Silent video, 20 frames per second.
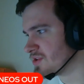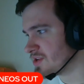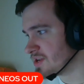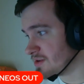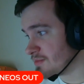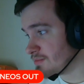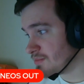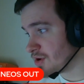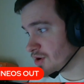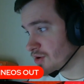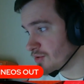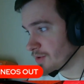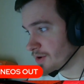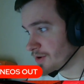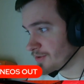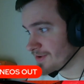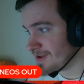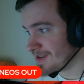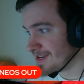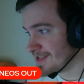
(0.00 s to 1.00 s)
and
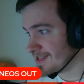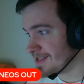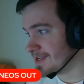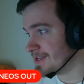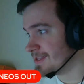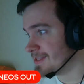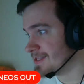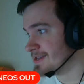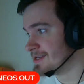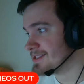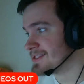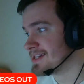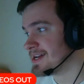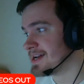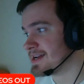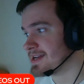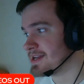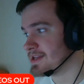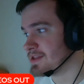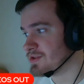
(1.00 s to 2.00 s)
Mbomo in the
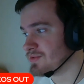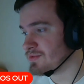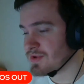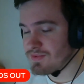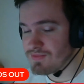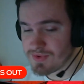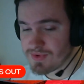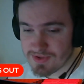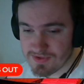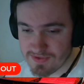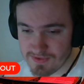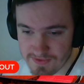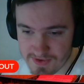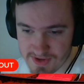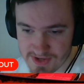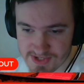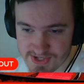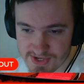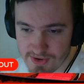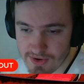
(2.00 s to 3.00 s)
attacking three with
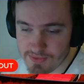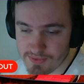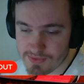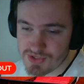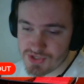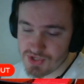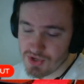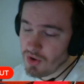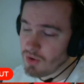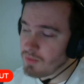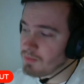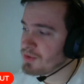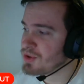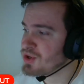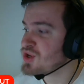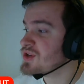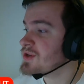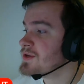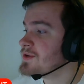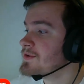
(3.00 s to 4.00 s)
Visar top.
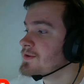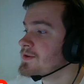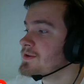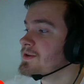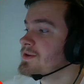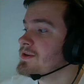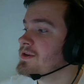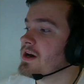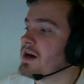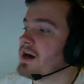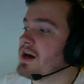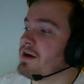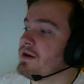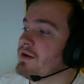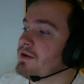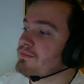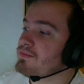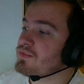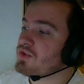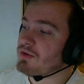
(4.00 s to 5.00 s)

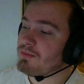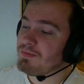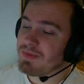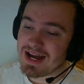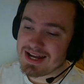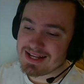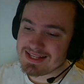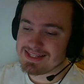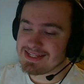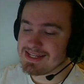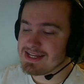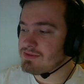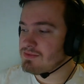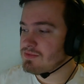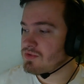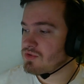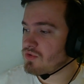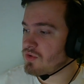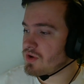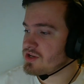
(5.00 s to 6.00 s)
Not a bad
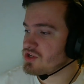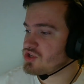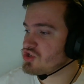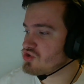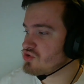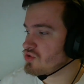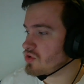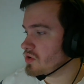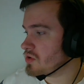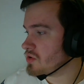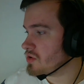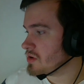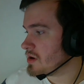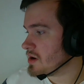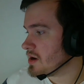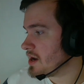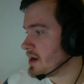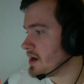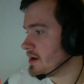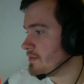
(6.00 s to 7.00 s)
team, quite strong.
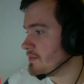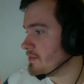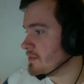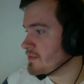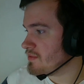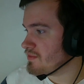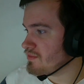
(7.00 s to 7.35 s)
They're